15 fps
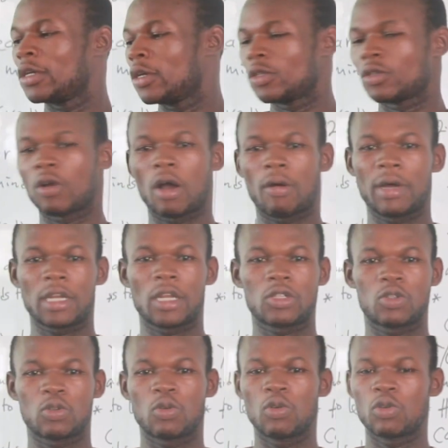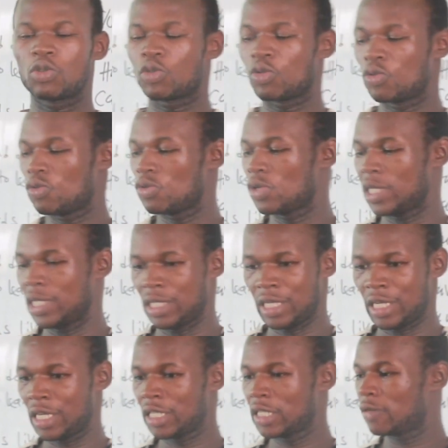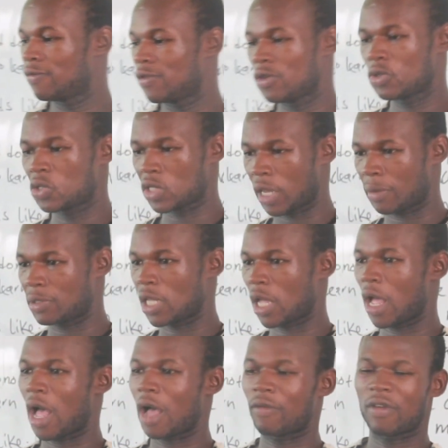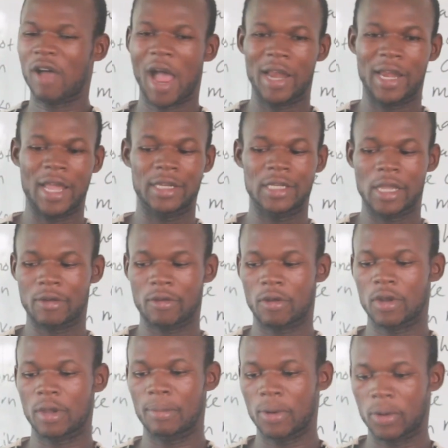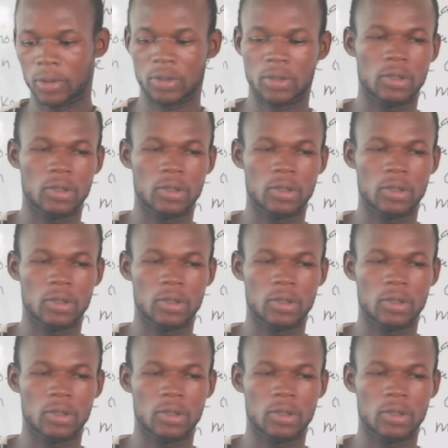So I want us to go through these few steps that I've highlighted on the board.